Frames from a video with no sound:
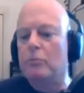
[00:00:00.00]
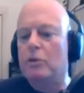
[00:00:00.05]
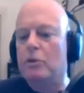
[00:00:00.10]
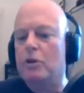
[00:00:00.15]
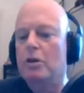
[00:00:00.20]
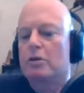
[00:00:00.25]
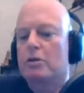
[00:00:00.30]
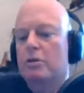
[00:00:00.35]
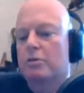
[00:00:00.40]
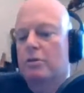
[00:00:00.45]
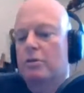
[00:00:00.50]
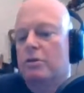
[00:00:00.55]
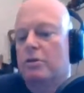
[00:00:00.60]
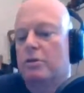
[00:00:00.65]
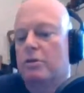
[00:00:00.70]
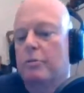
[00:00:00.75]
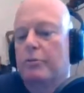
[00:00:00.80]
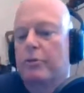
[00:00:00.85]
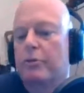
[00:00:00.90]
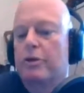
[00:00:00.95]
yes, I'm just
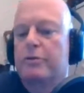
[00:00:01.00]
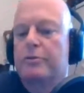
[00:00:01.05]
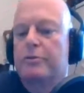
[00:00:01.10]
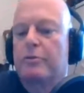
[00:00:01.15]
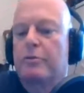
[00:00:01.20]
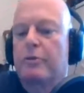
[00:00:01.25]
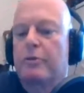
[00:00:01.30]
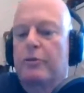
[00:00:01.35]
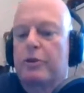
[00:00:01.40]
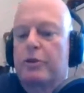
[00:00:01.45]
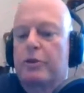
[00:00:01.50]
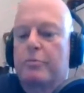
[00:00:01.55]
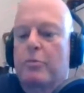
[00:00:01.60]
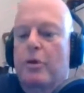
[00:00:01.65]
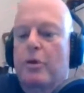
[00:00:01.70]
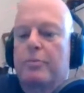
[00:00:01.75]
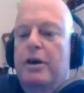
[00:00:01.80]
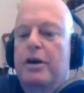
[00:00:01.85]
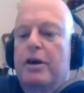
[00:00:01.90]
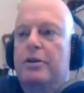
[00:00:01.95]
going to refresh my
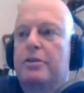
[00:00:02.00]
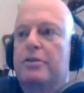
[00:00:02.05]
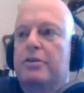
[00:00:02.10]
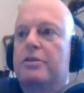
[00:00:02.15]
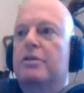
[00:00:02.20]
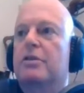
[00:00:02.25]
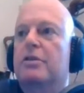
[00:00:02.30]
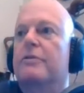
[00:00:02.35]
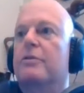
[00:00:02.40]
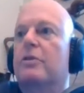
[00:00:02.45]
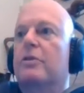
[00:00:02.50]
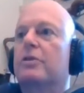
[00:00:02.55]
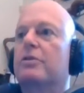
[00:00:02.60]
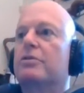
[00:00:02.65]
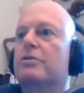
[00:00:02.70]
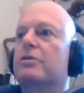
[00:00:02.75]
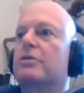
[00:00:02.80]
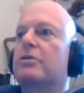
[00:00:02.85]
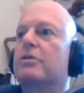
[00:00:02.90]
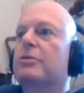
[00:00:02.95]
page to see if I can
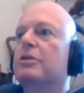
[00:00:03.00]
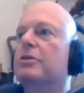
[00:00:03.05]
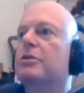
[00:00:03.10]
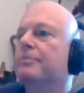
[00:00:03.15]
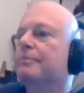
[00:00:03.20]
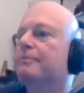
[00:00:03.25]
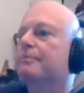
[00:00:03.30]
see me.